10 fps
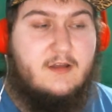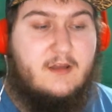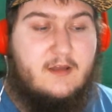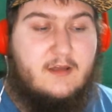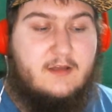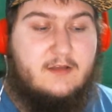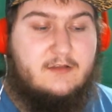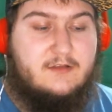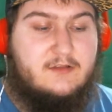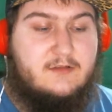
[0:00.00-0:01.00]

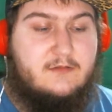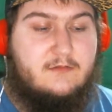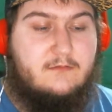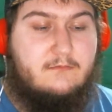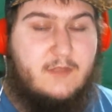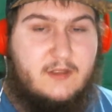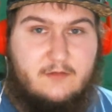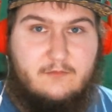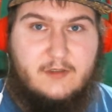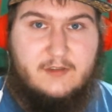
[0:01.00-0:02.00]
and make it
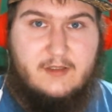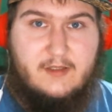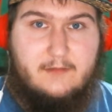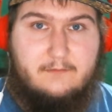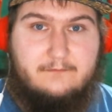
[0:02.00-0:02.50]
work again.